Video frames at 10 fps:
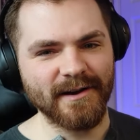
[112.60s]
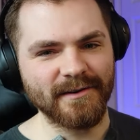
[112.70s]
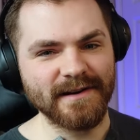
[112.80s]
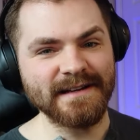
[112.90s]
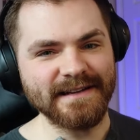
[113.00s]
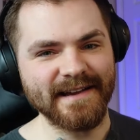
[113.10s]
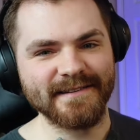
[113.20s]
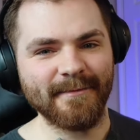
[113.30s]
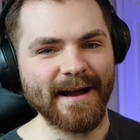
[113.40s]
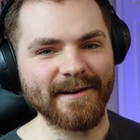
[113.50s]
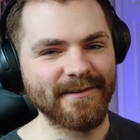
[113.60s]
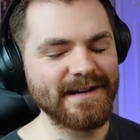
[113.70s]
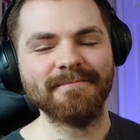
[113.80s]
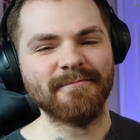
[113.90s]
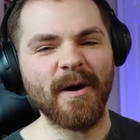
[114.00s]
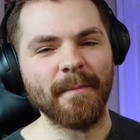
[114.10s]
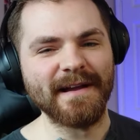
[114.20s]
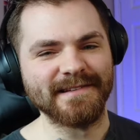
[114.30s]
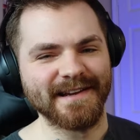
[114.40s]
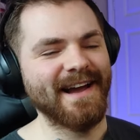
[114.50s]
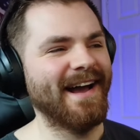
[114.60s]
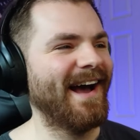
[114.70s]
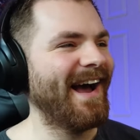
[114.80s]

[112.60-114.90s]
hungry, yes, I'm hangry, amazing.